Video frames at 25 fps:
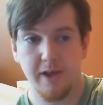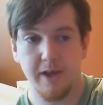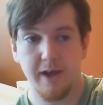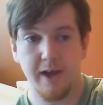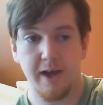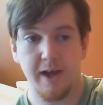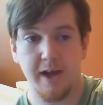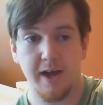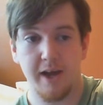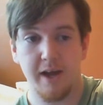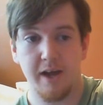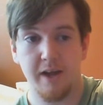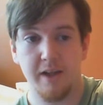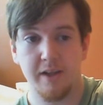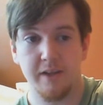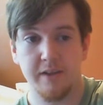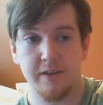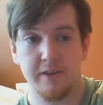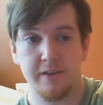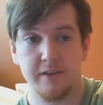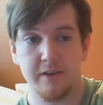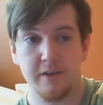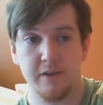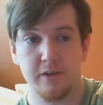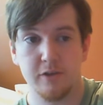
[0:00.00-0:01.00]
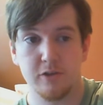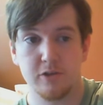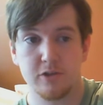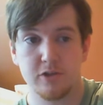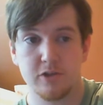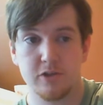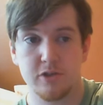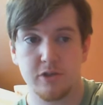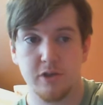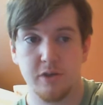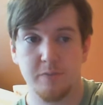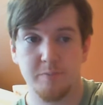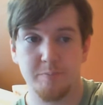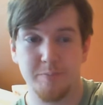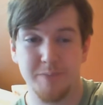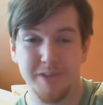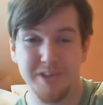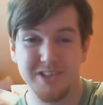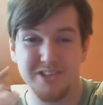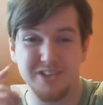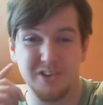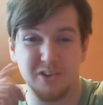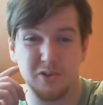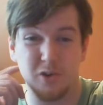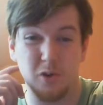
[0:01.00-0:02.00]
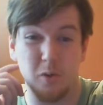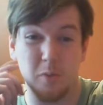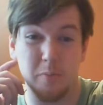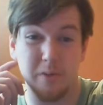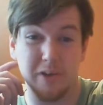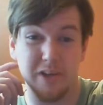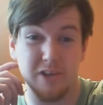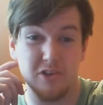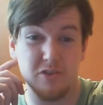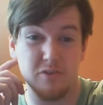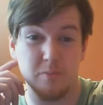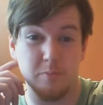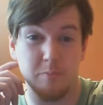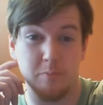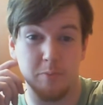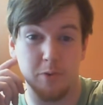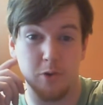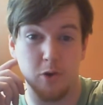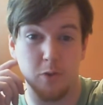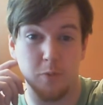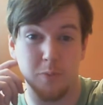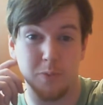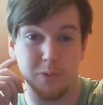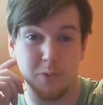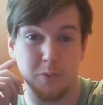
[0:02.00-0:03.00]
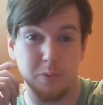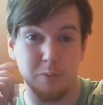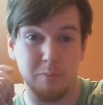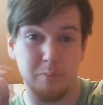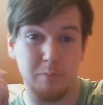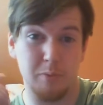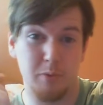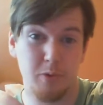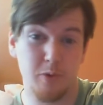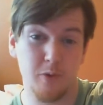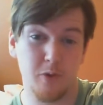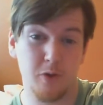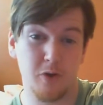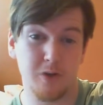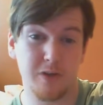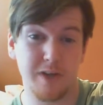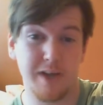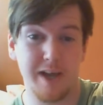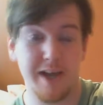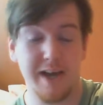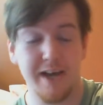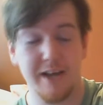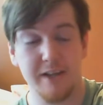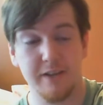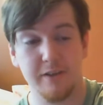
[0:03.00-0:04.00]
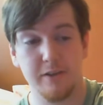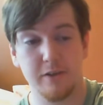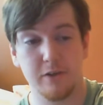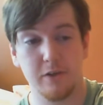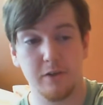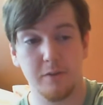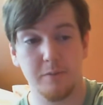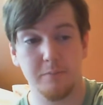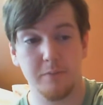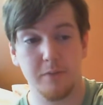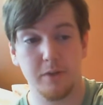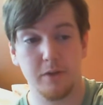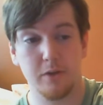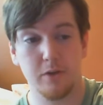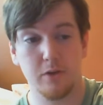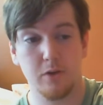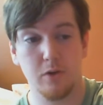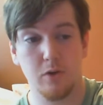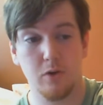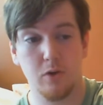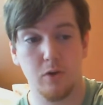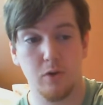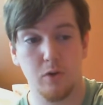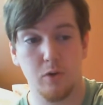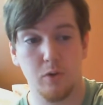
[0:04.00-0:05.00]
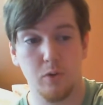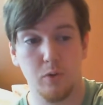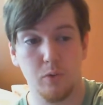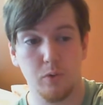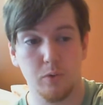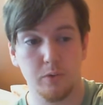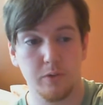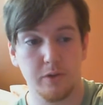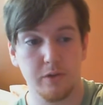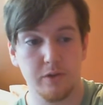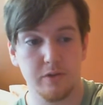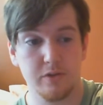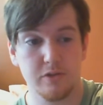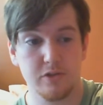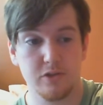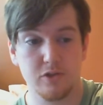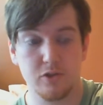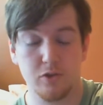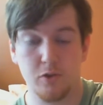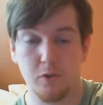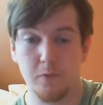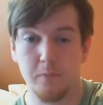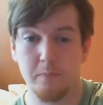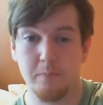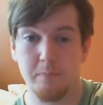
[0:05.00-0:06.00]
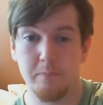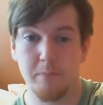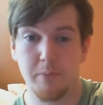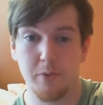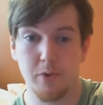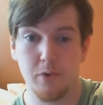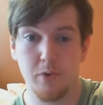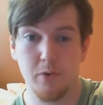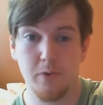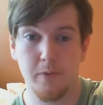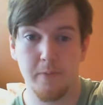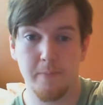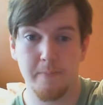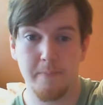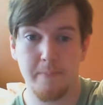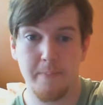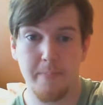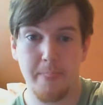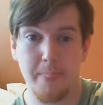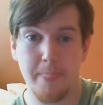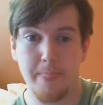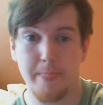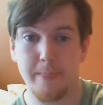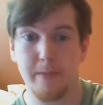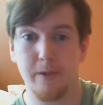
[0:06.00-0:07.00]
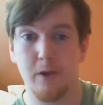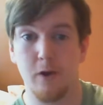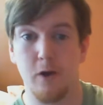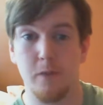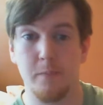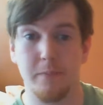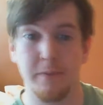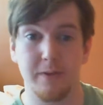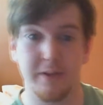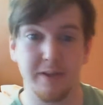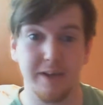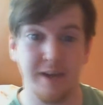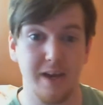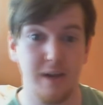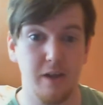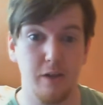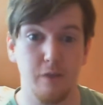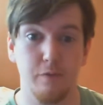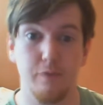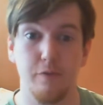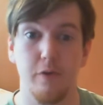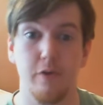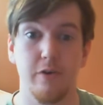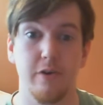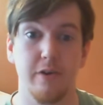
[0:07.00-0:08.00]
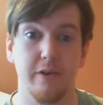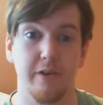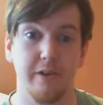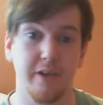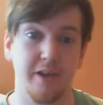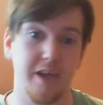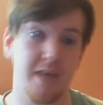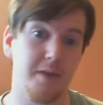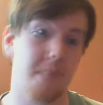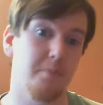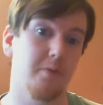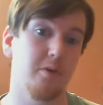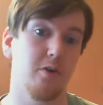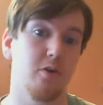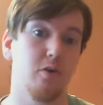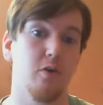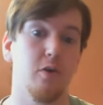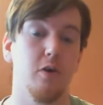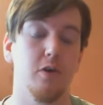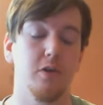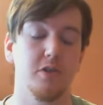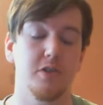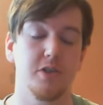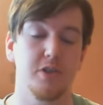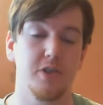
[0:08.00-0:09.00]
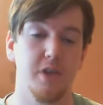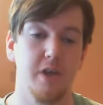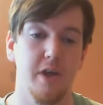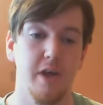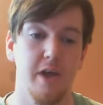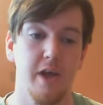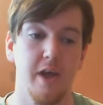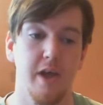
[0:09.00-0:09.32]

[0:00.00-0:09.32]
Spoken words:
and it's basically a combination brew between Brewdog and a company called Stone Brew up in California. They came across,